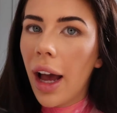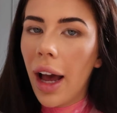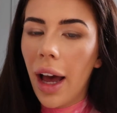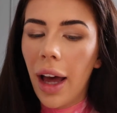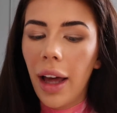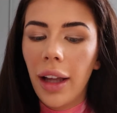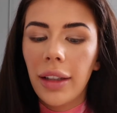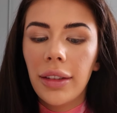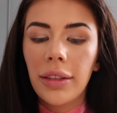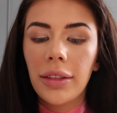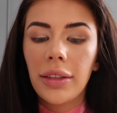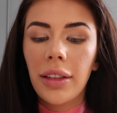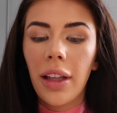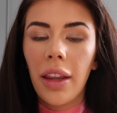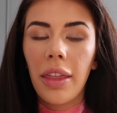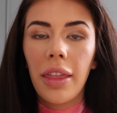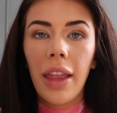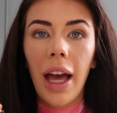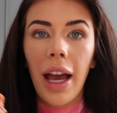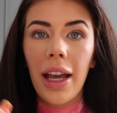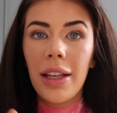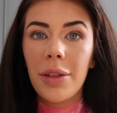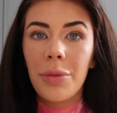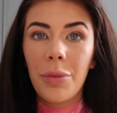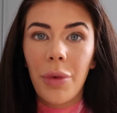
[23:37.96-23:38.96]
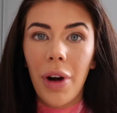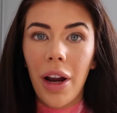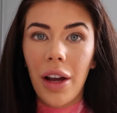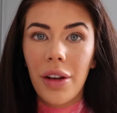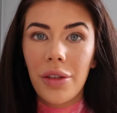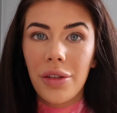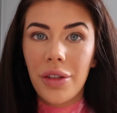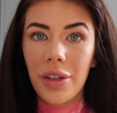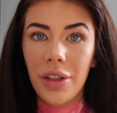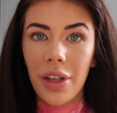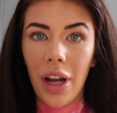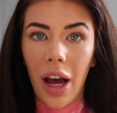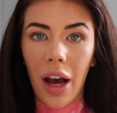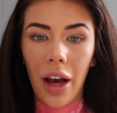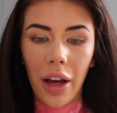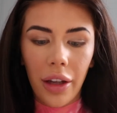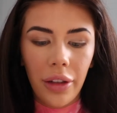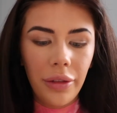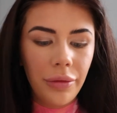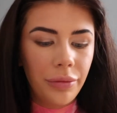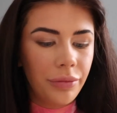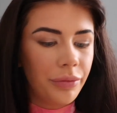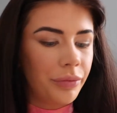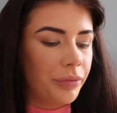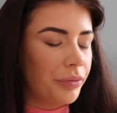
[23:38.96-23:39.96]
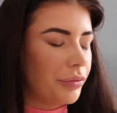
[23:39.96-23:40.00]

And that is brows done.